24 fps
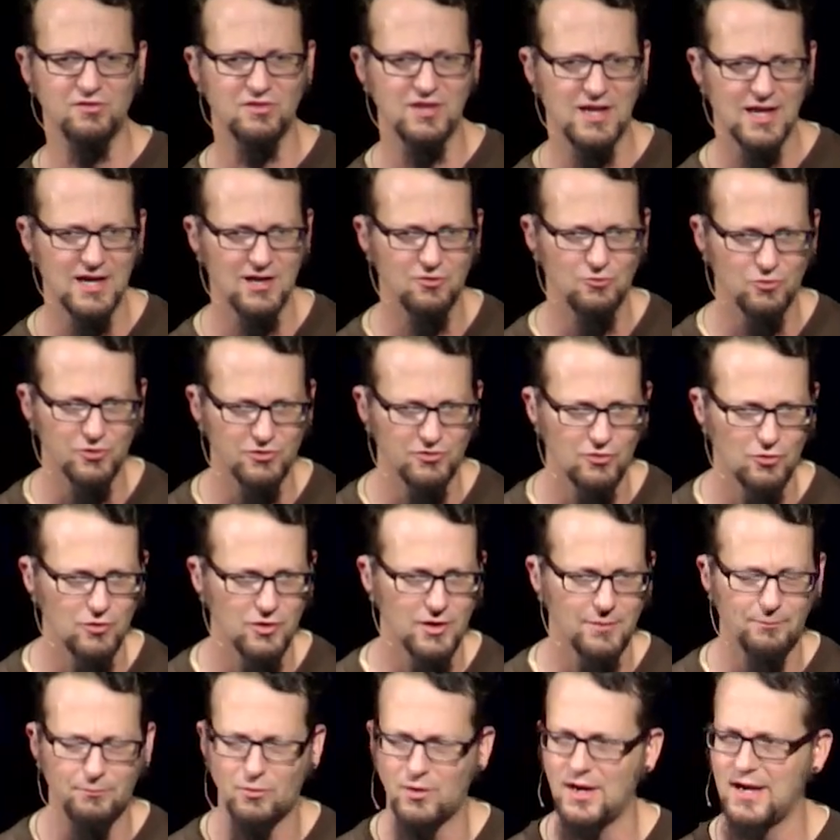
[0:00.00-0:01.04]
kids was going to
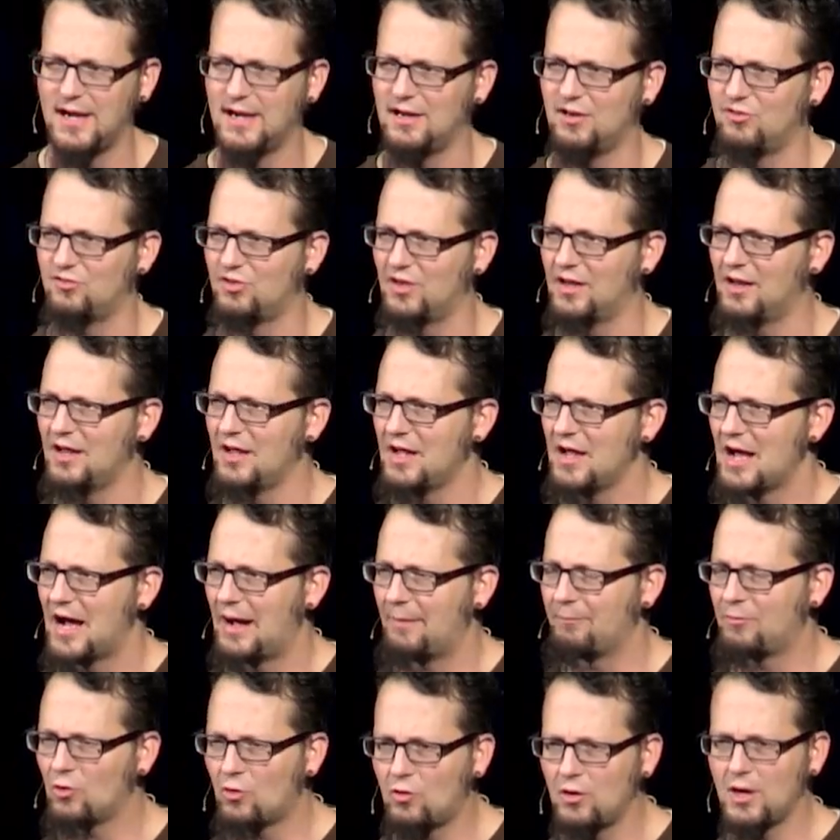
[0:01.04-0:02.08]
pray and he said,
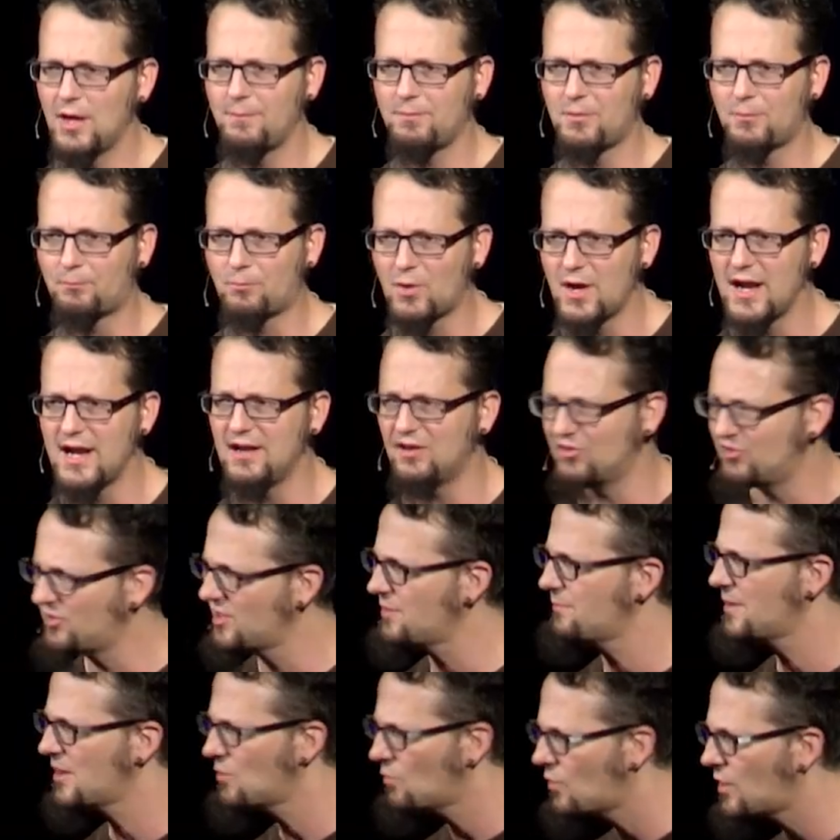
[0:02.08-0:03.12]
I'm going up to pray. Does
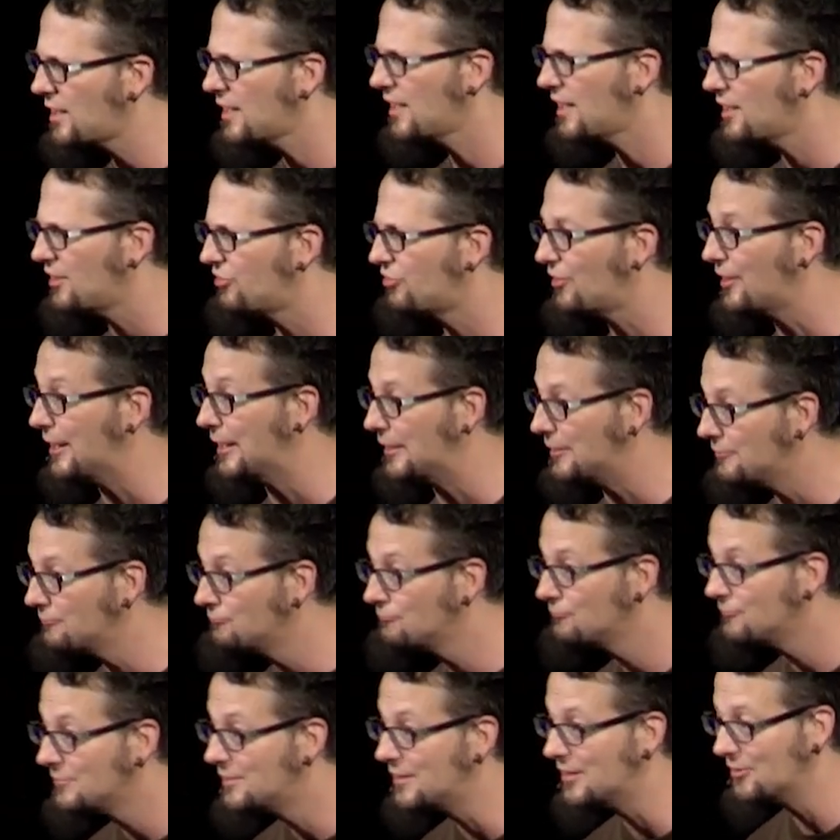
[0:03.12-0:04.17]
anybody want anything?
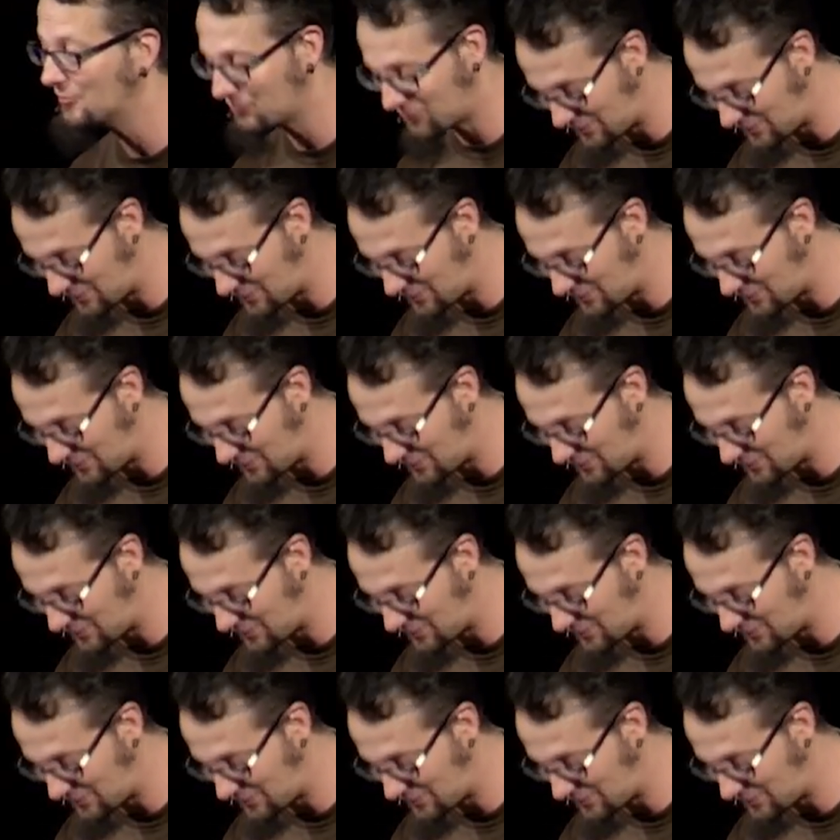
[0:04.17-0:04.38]
You know, it's